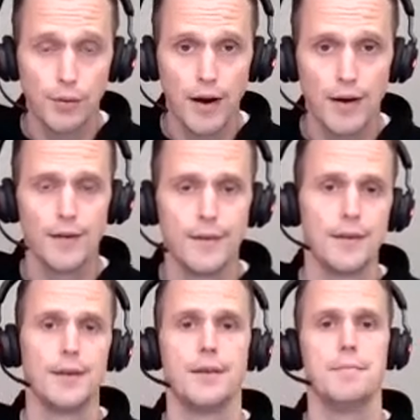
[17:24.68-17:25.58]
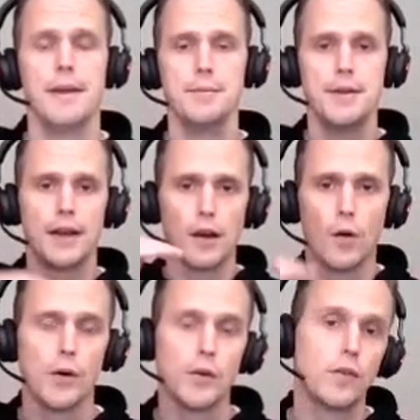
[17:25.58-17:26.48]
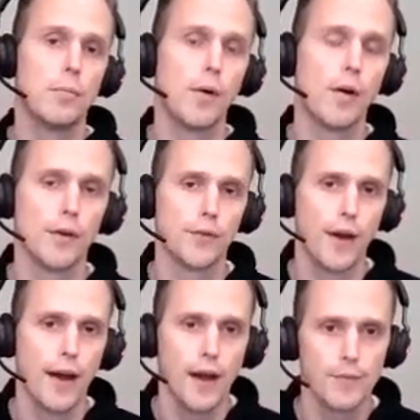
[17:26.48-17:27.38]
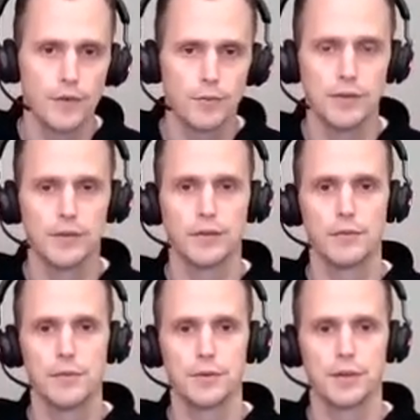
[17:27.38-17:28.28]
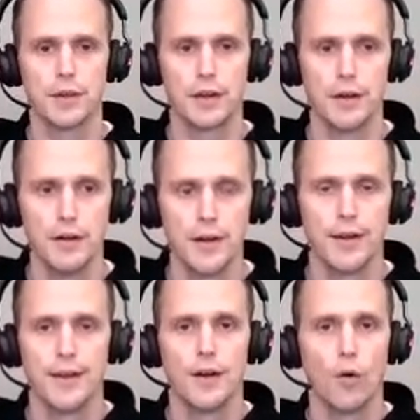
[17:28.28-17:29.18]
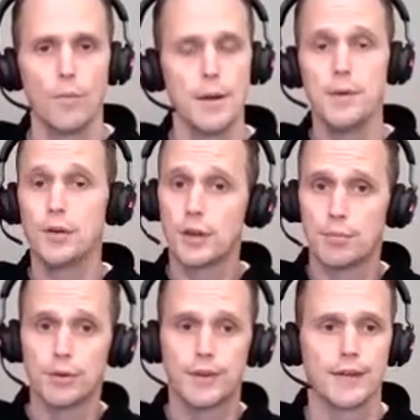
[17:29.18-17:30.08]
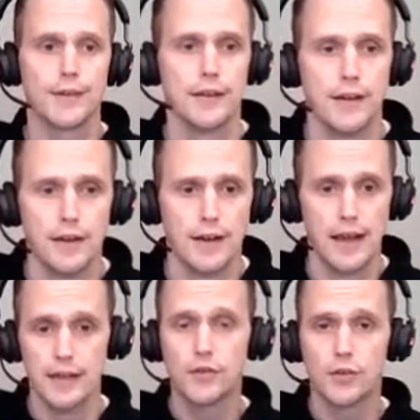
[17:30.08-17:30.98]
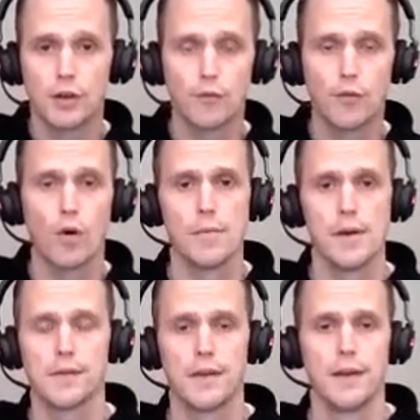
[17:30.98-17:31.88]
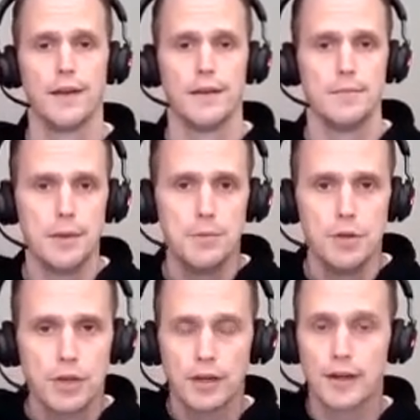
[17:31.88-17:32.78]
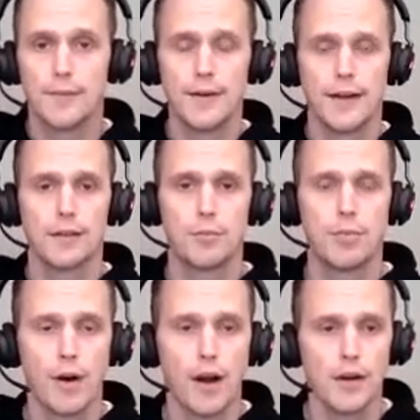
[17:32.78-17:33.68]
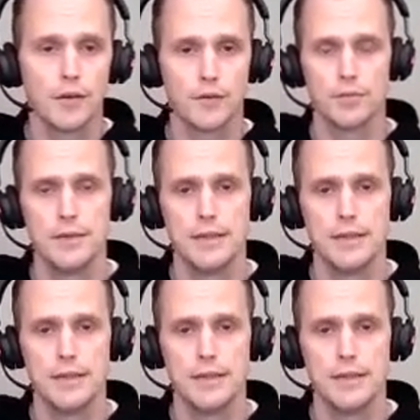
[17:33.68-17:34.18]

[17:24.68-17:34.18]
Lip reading: required. Maybe that lowers the bar to have this business review together, or maybe you can put that in an async format. Maybe you can cover that prior to the